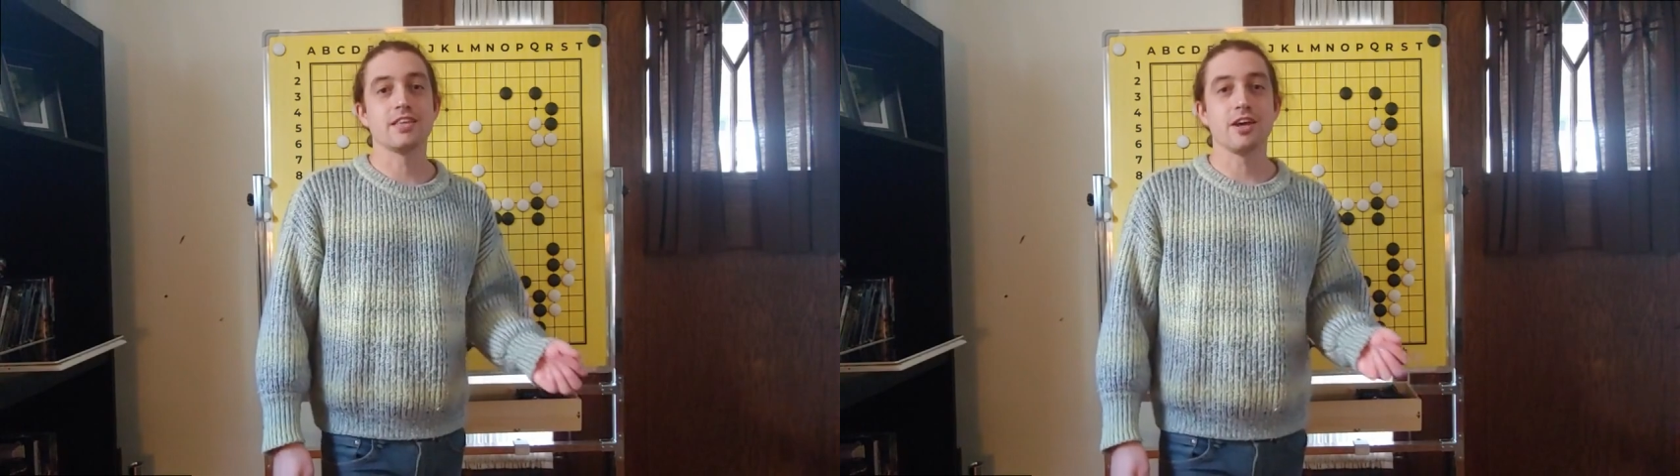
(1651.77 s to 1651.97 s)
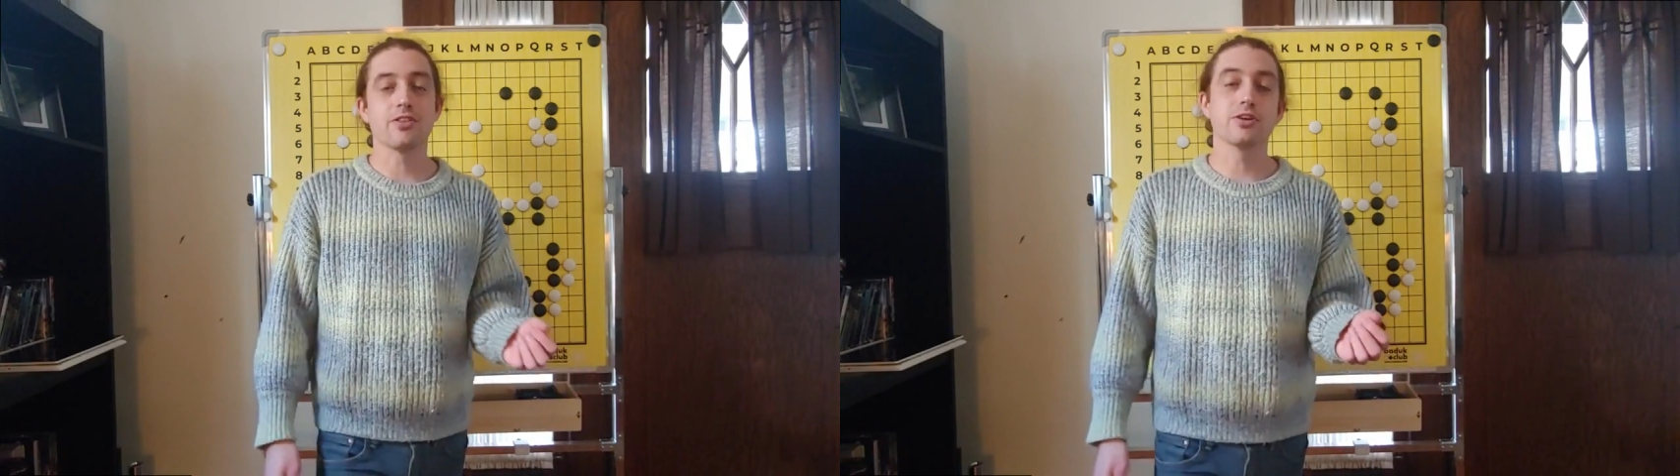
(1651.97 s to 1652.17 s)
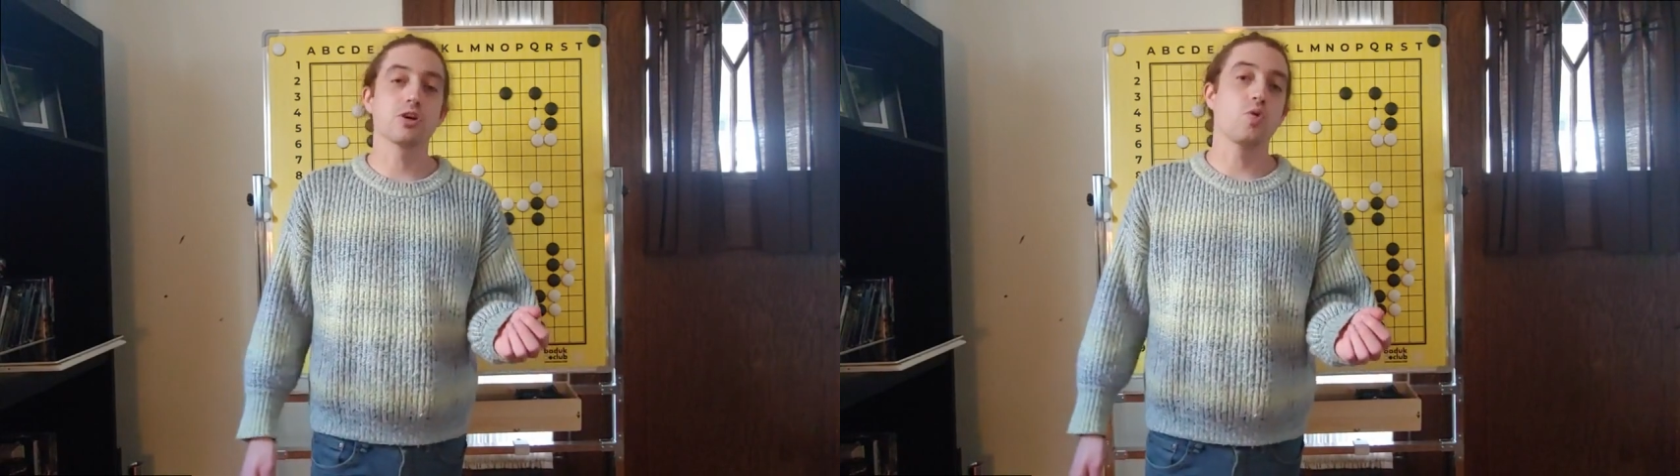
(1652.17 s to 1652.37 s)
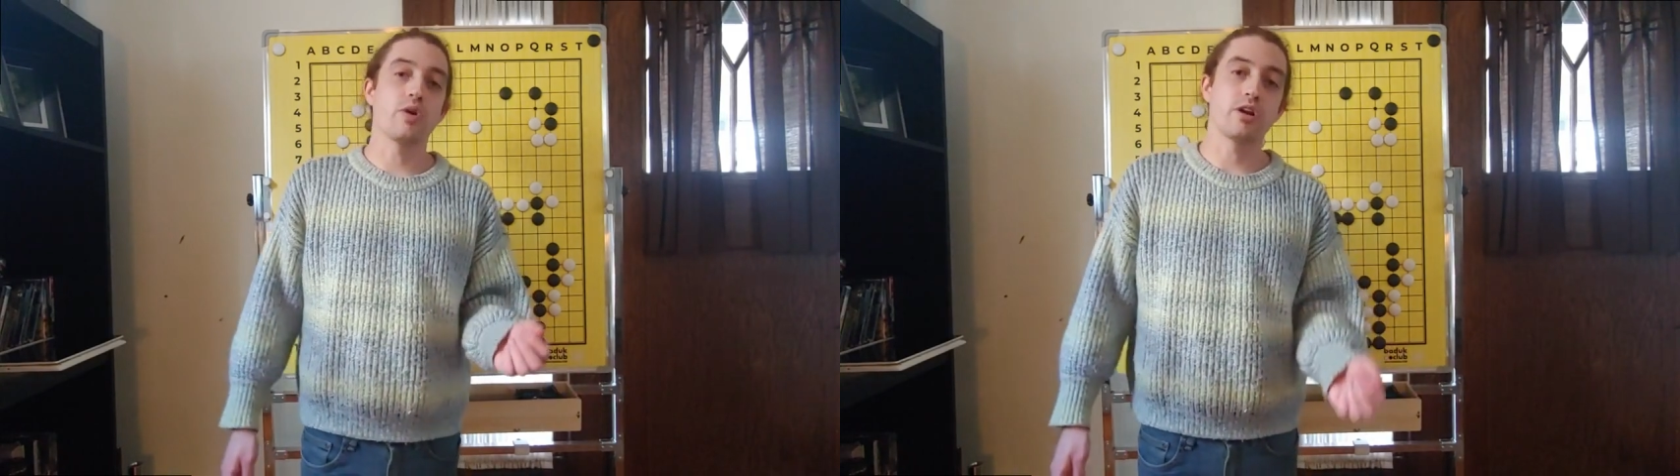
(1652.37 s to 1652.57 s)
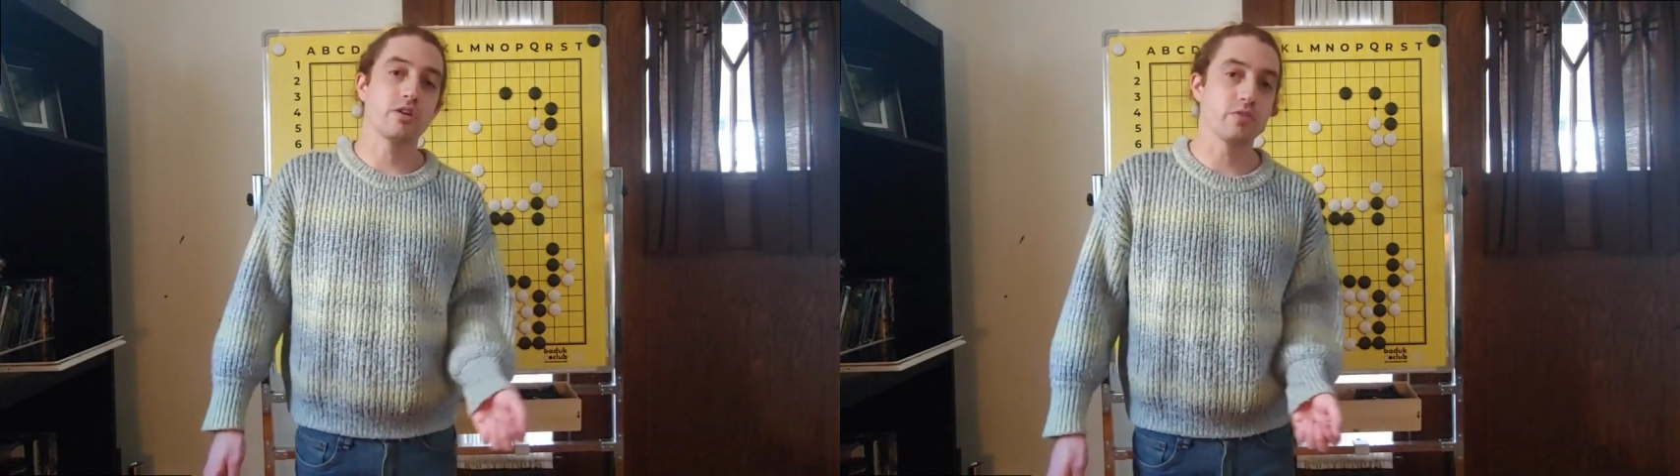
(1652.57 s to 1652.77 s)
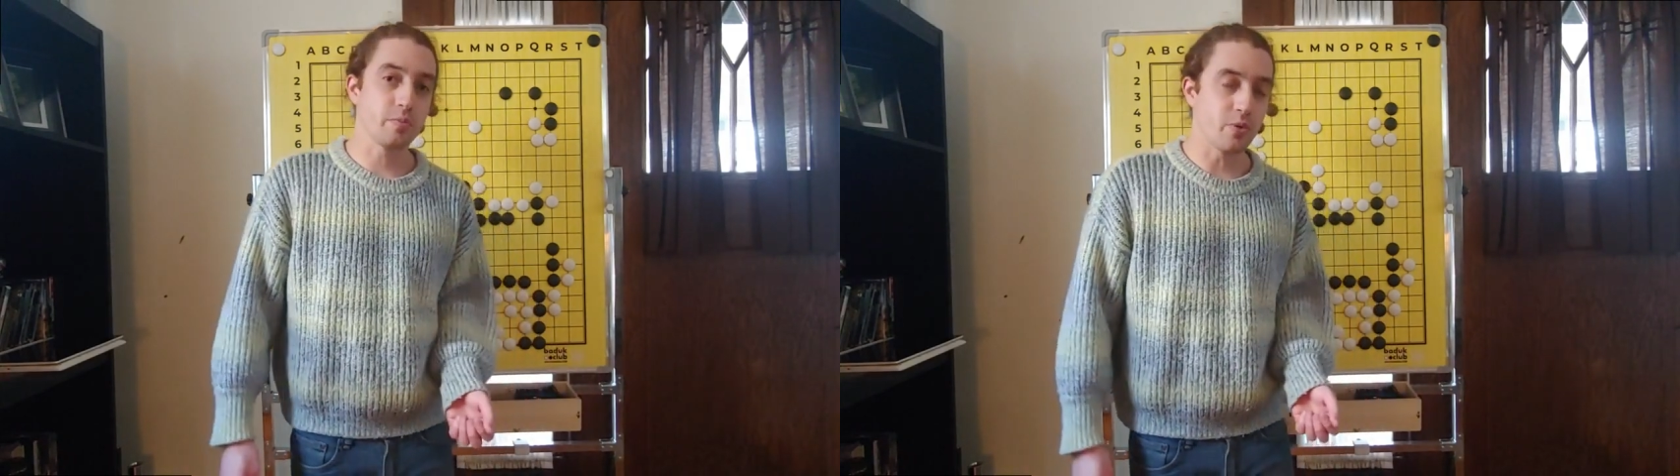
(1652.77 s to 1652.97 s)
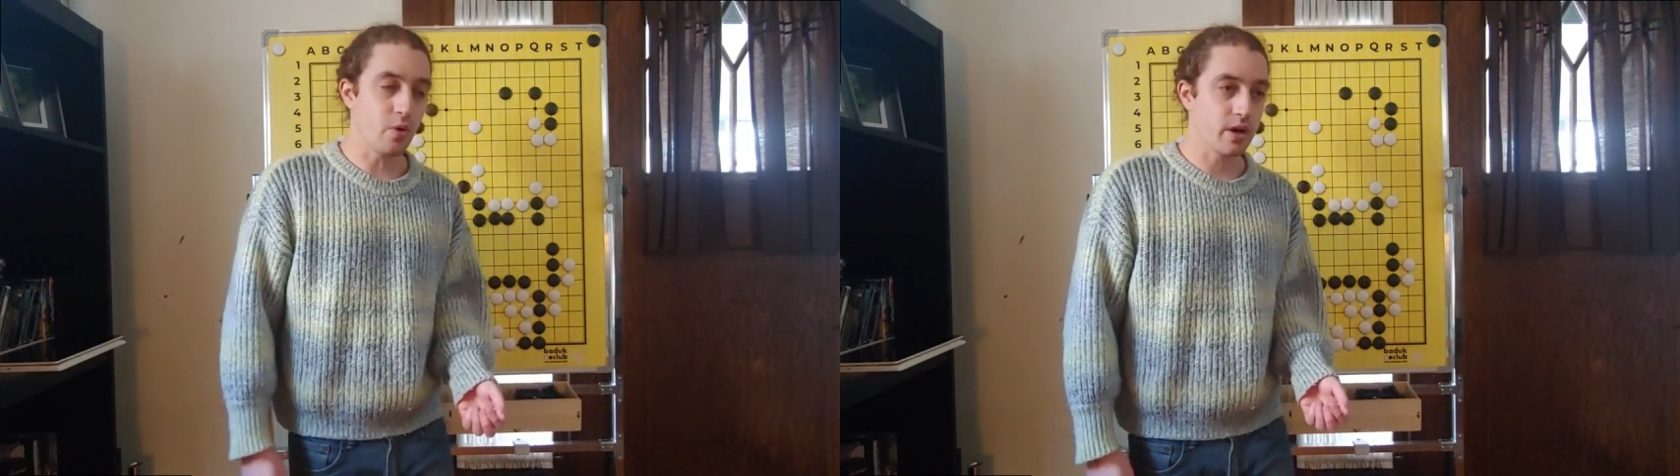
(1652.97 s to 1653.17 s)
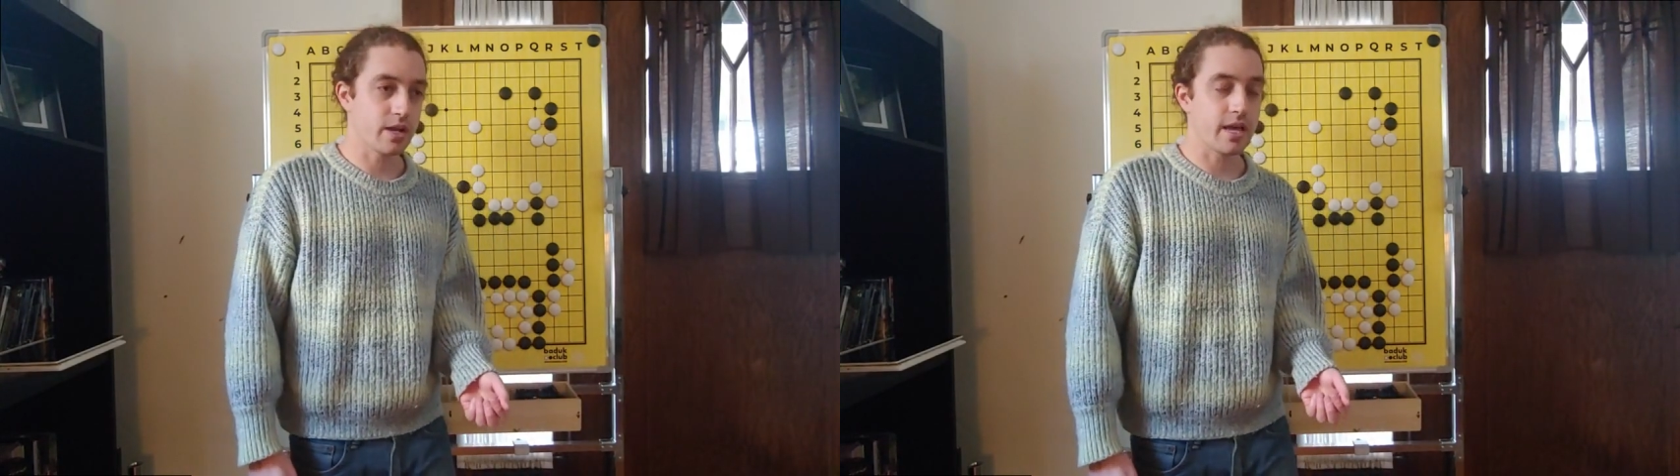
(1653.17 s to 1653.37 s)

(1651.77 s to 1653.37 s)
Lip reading: the other corner of the board.